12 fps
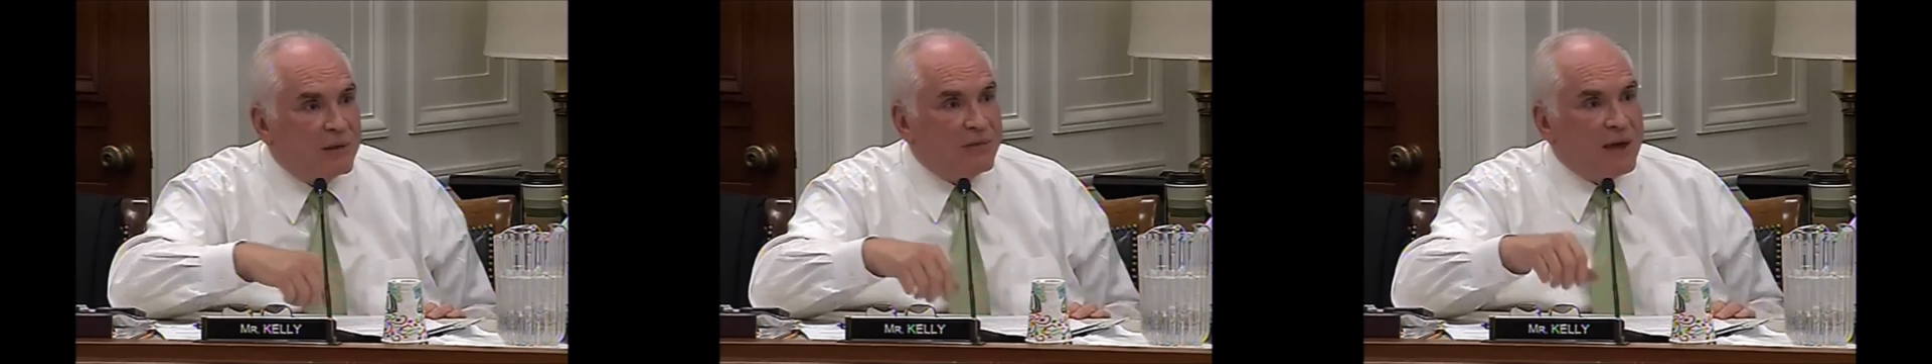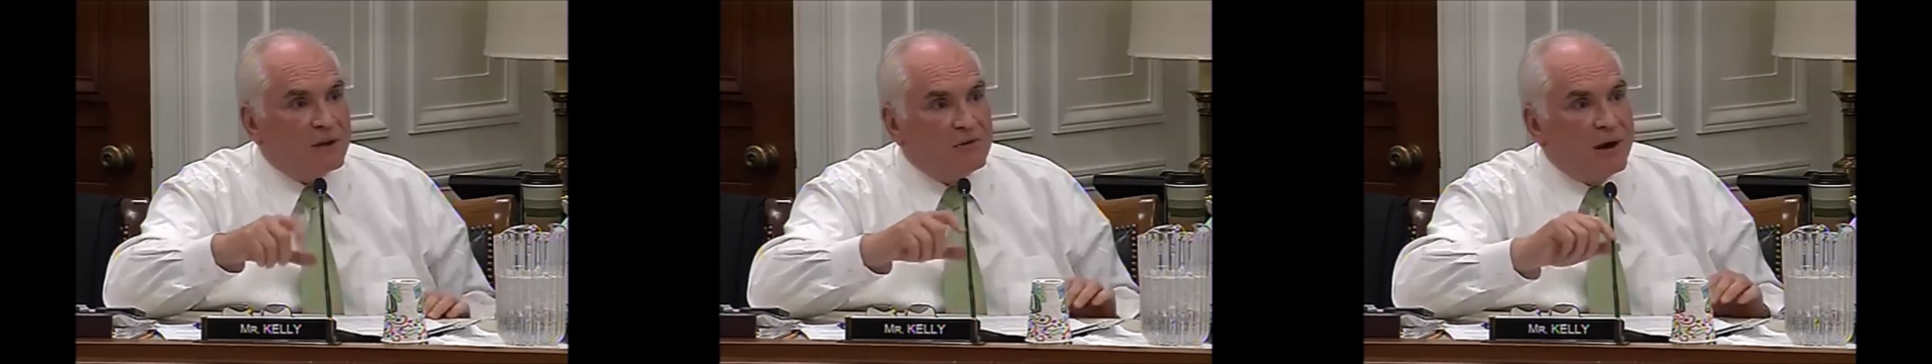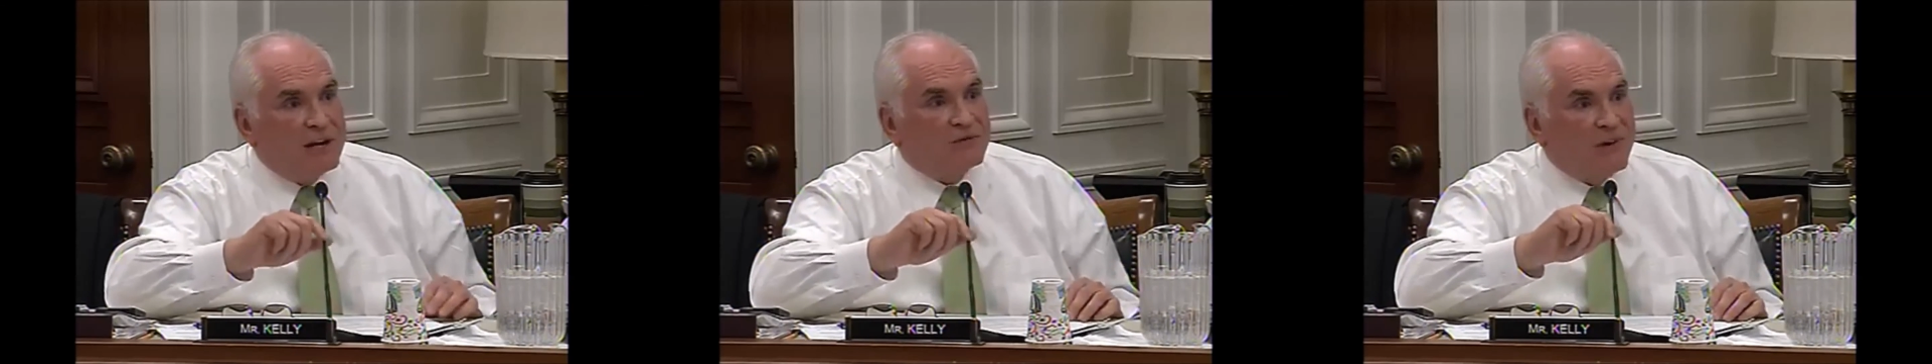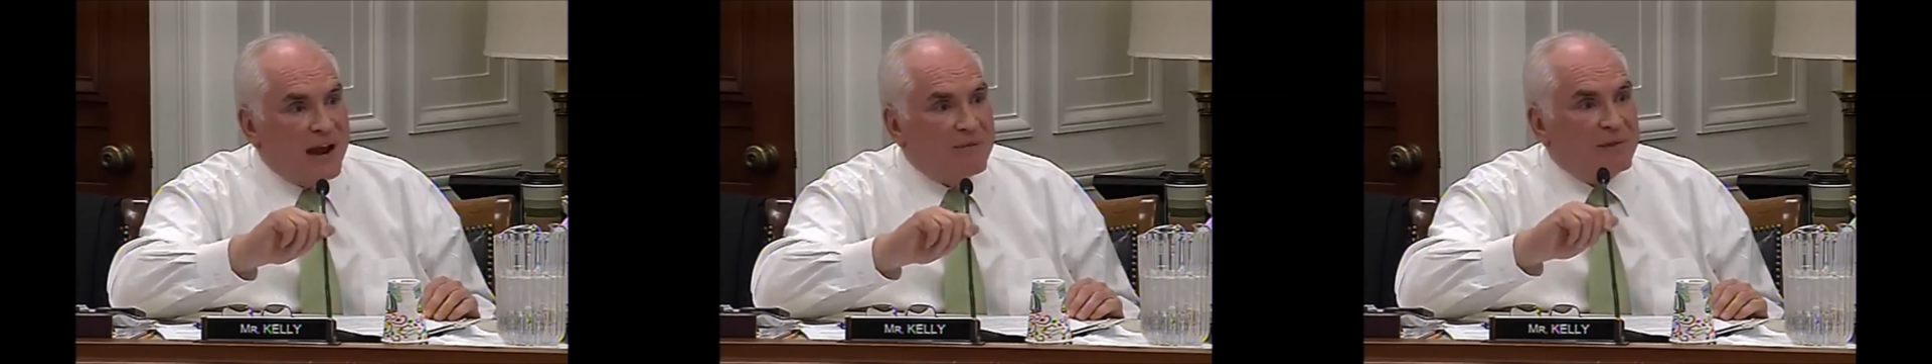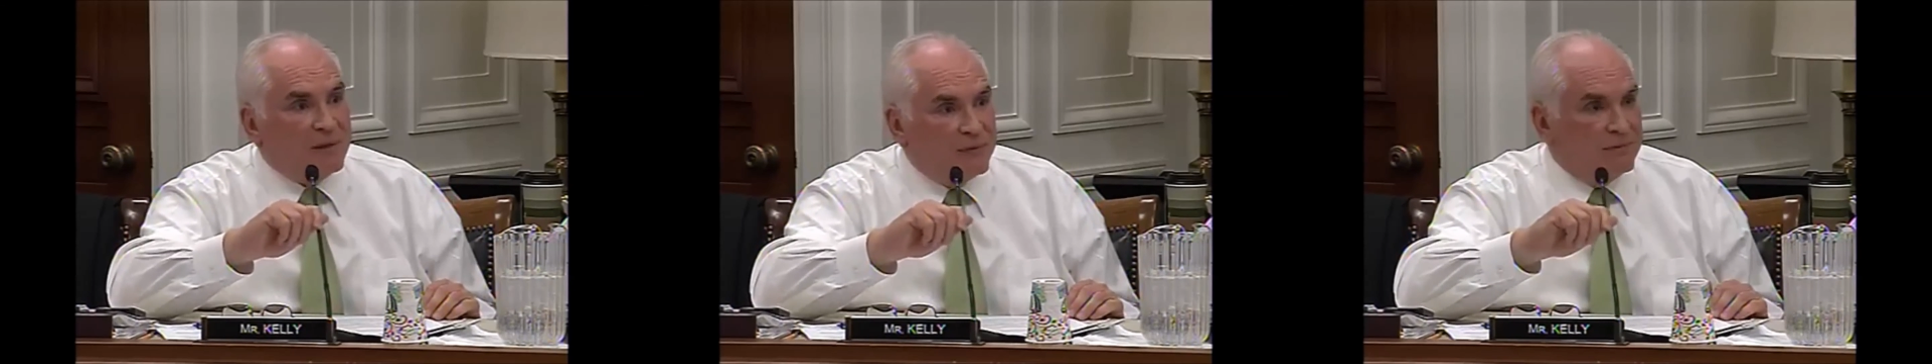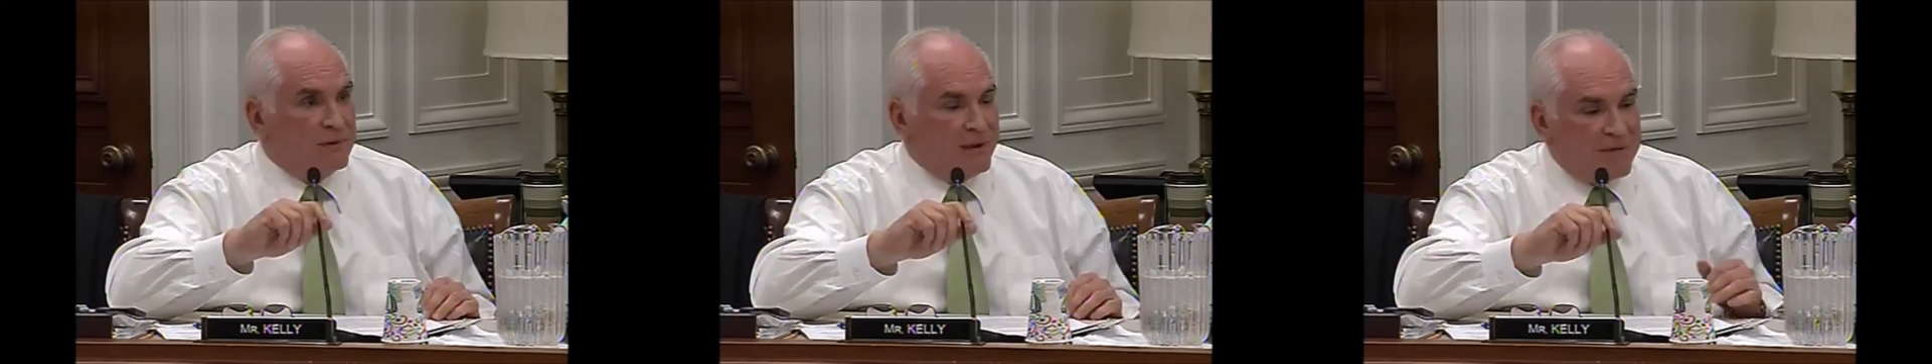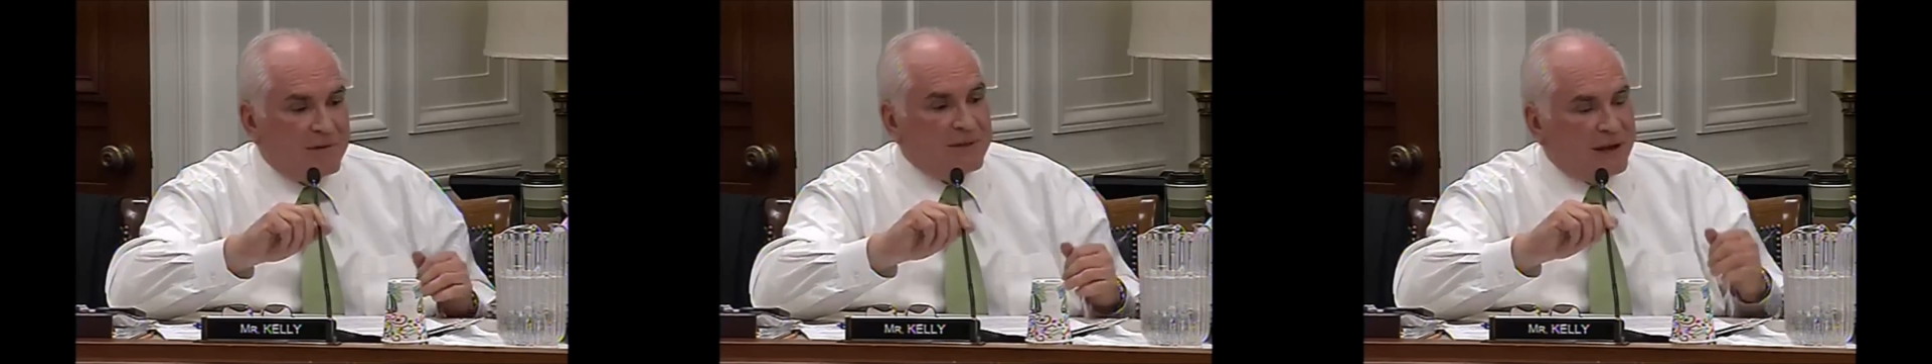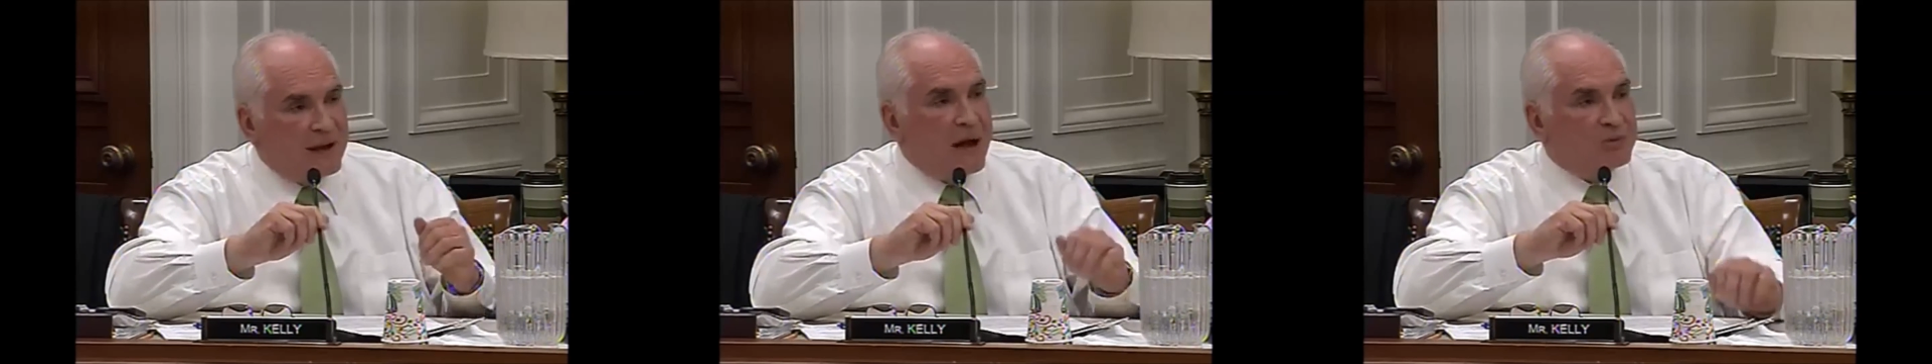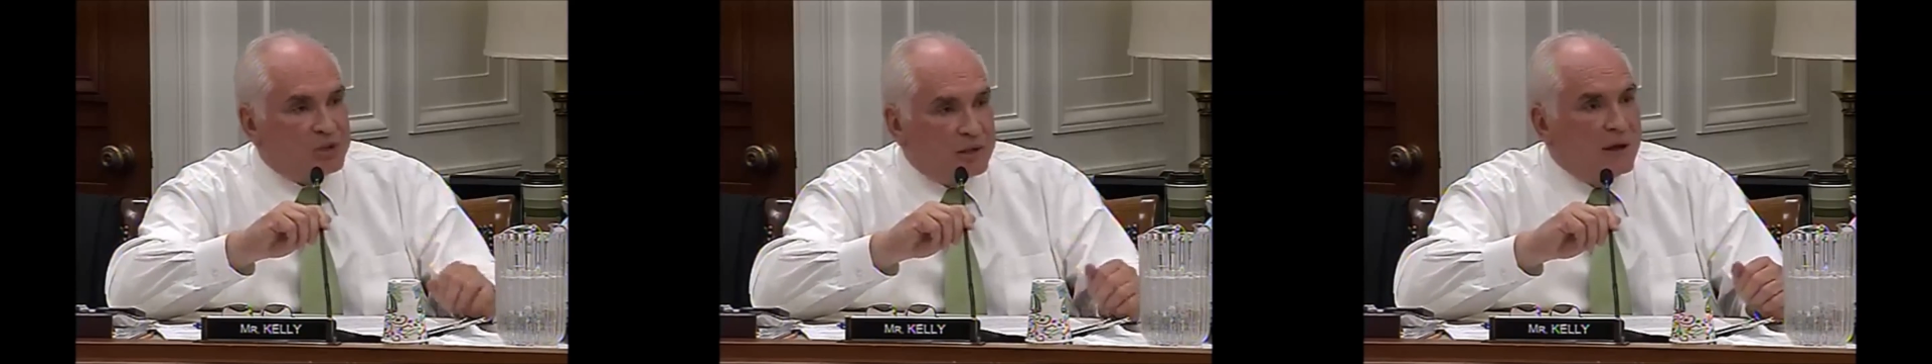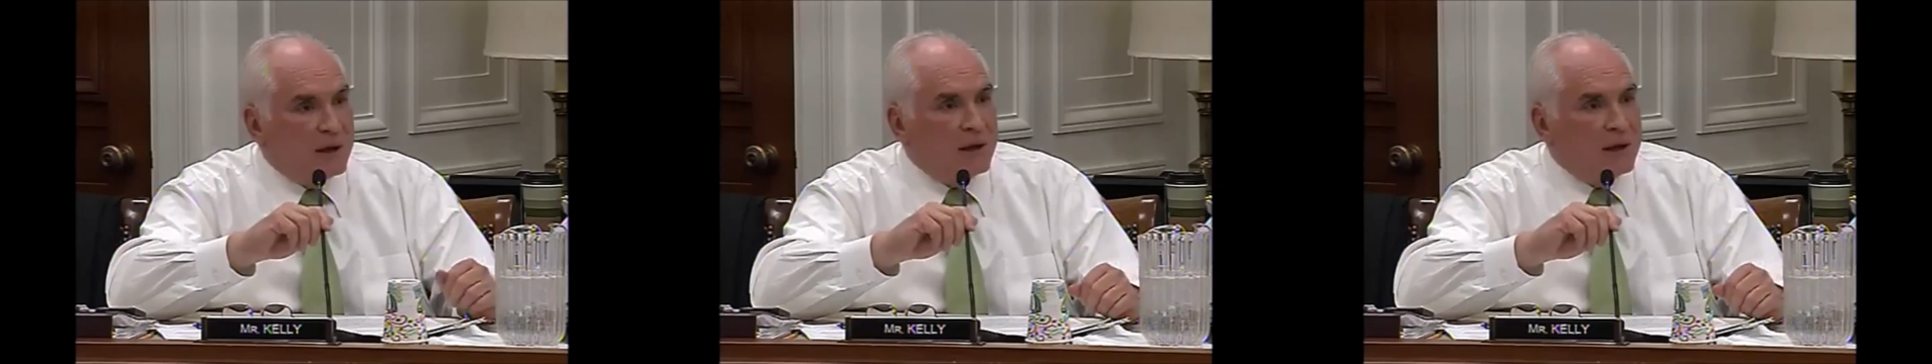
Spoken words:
Thank you guys for having the gumption